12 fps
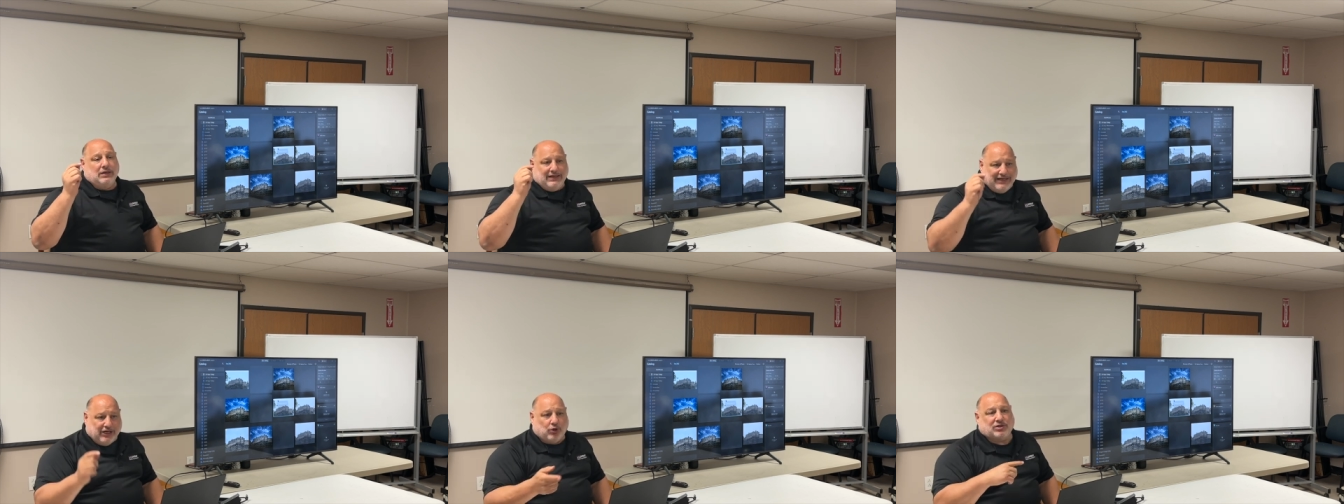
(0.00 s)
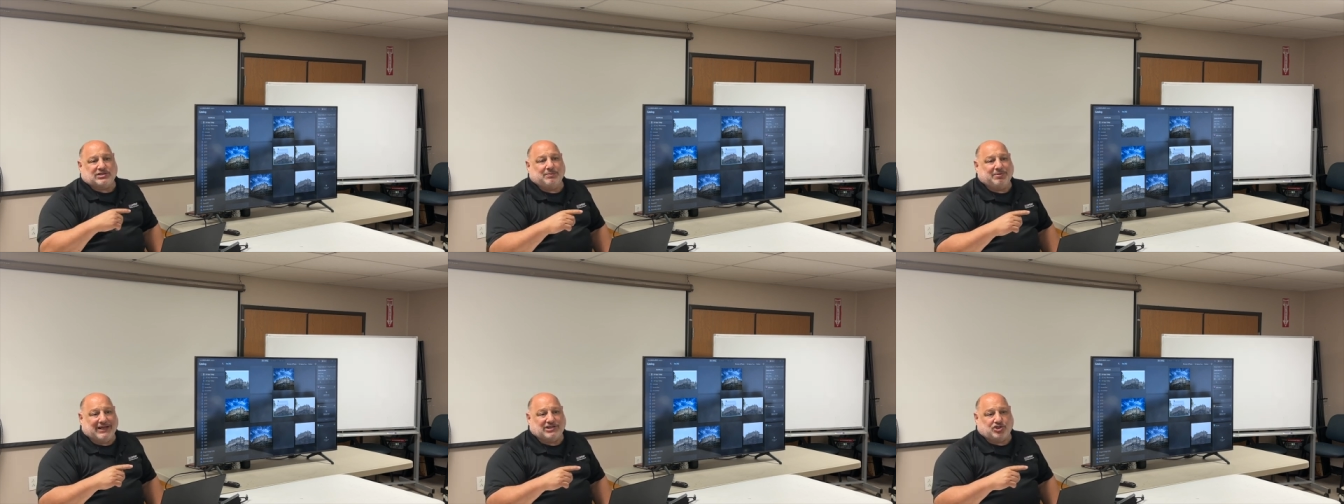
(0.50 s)
Here are some
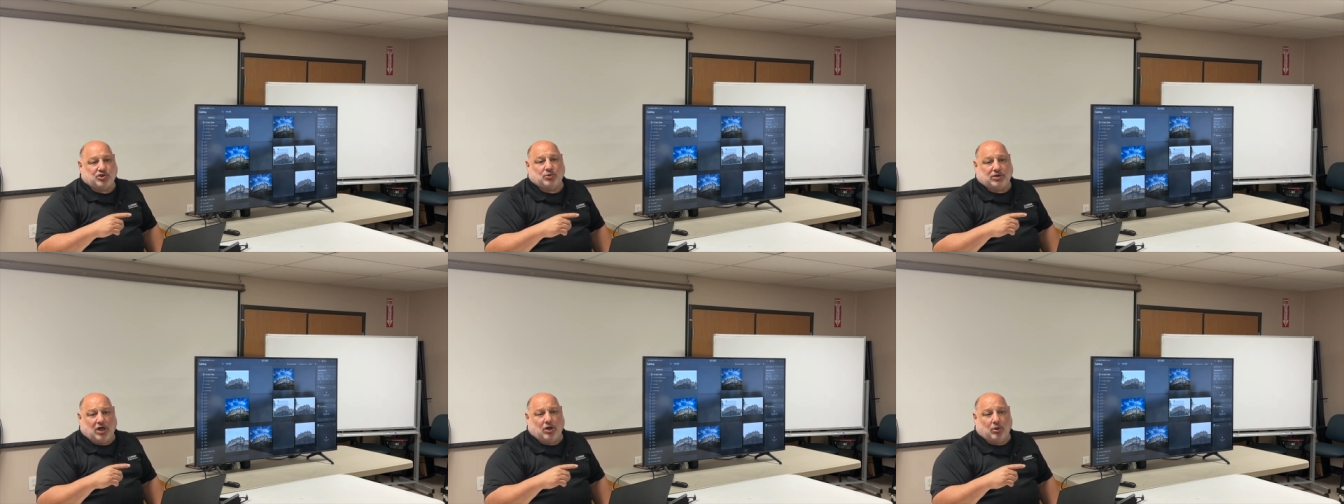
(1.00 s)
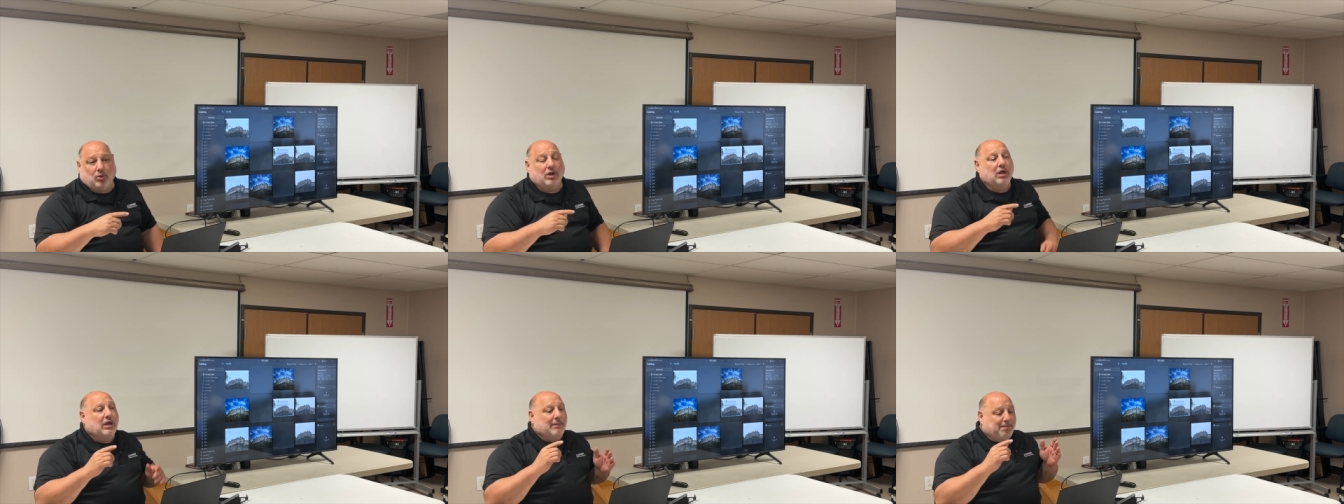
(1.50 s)
places you go.
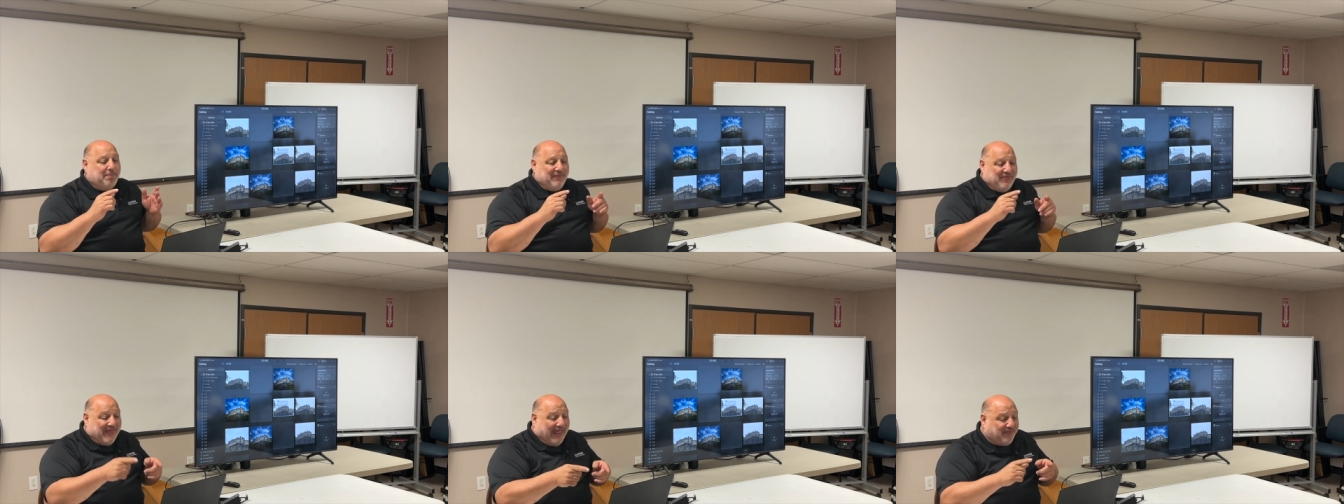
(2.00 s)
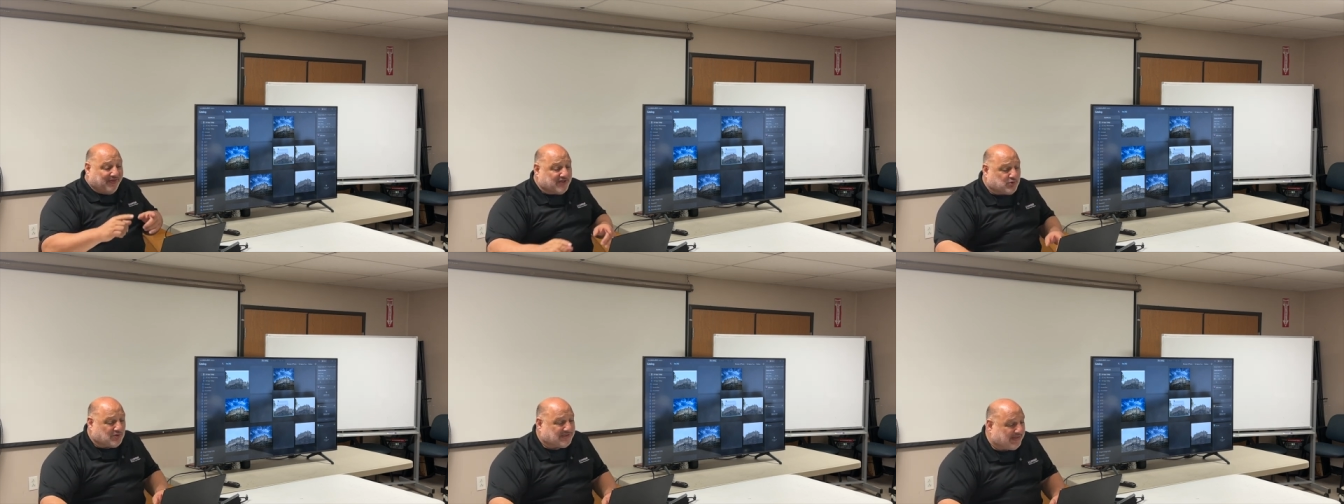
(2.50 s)
But that
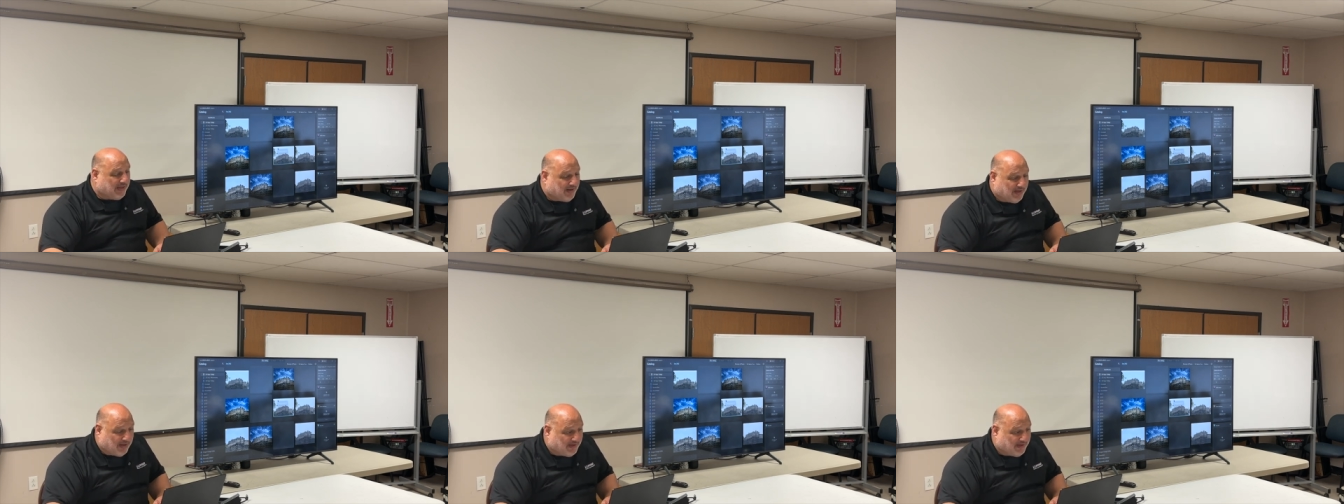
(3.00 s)
this was an, uh,